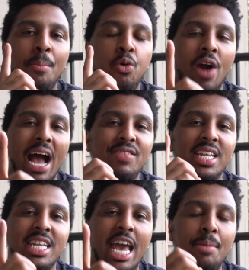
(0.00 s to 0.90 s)

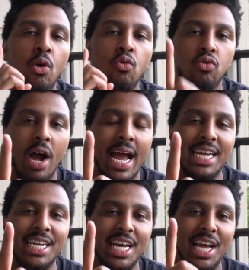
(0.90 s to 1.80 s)
private label
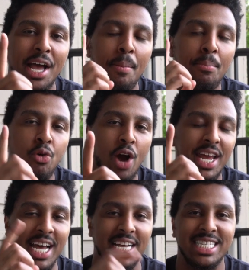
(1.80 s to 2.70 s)
right
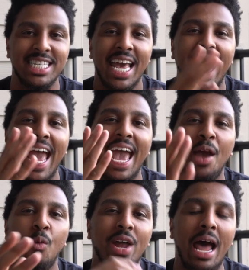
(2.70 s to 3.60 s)
products.
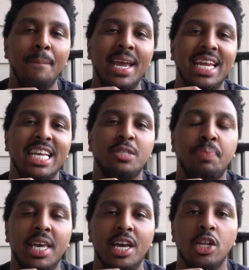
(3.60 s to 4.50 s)
And what I mean is
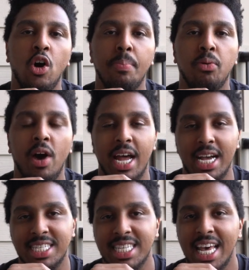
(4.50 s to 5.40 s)
PLR
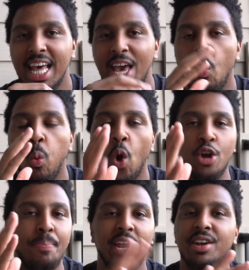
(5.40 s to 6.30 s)
products
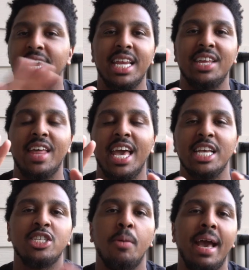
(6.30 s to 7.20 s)
work better than anything.
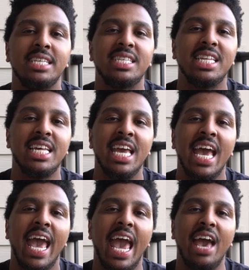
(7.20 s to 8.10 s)
So basically,
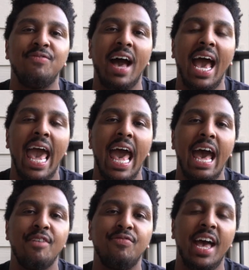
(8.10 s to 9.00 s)
if I
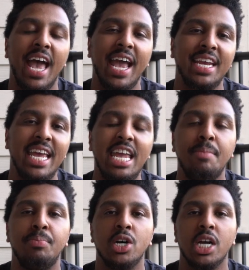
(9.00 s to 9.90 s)
have an
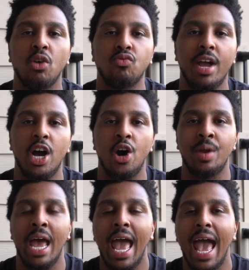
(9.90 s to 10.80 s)
ebook
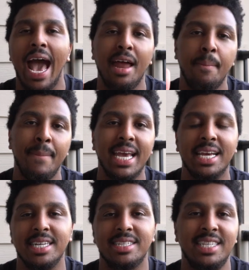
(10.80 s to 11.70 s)
around how to
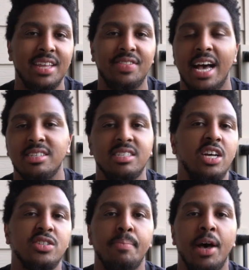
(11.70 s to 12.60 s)
make
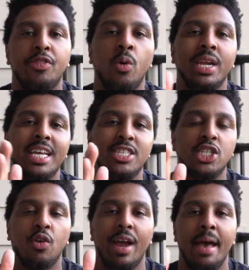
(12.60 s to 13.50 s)
$10,000 a month on
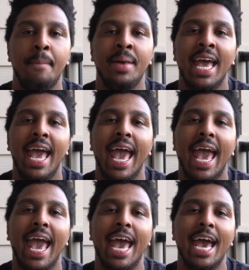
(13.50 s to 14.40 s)
Instagram,
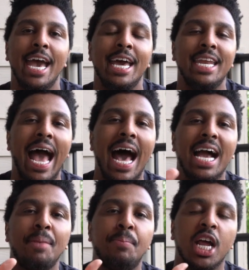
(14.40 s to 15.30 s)
and
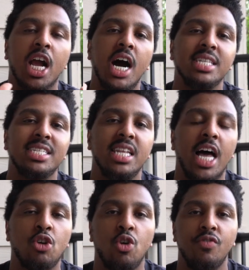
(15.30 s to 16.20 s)
I put a content
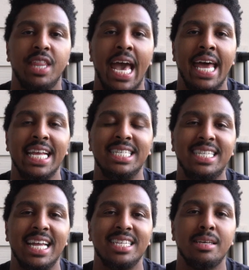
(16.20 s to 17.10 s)
locker over that,
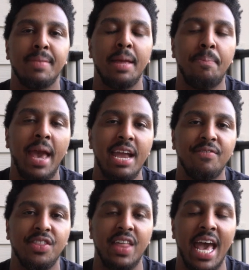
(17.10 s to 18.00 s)
instead of somebody paying
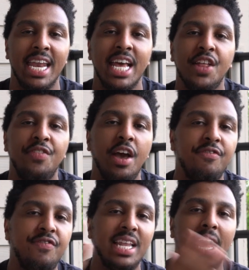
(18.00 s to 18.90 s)
for that, they'll
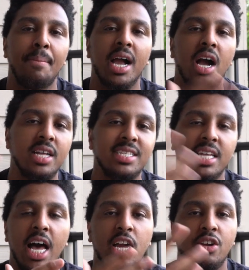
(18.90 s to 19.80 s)
fill out my
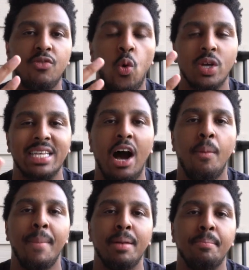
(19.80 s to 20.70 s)
content locker, and of course
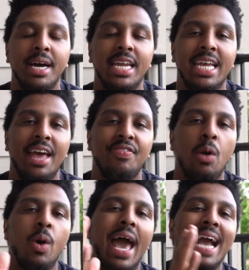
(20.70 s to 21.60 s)
I'll make money, and
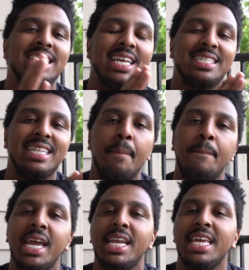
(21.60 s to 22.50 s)
they will access that
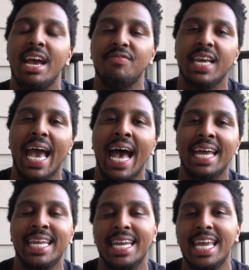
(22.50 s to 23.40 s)
PDF
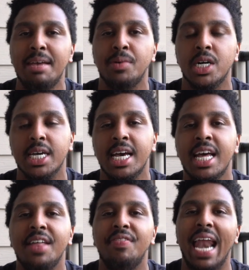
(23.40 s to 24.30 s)
guide, that ebook
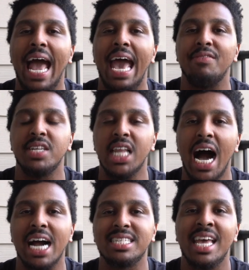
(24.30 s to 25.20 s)
that I have
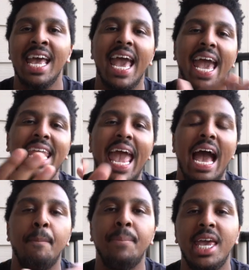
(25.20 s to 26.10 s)
locked. And
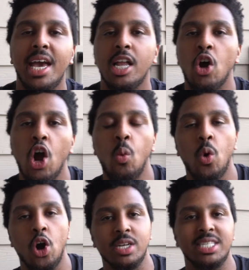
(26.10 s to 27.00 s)
how PLR
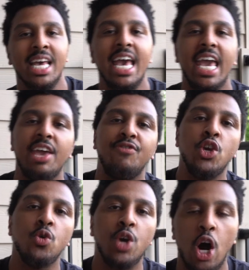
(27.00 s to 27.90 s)
works, if
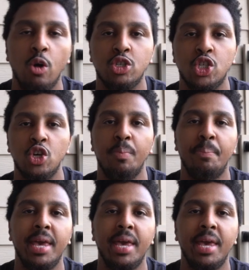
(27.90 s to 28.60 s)
you go to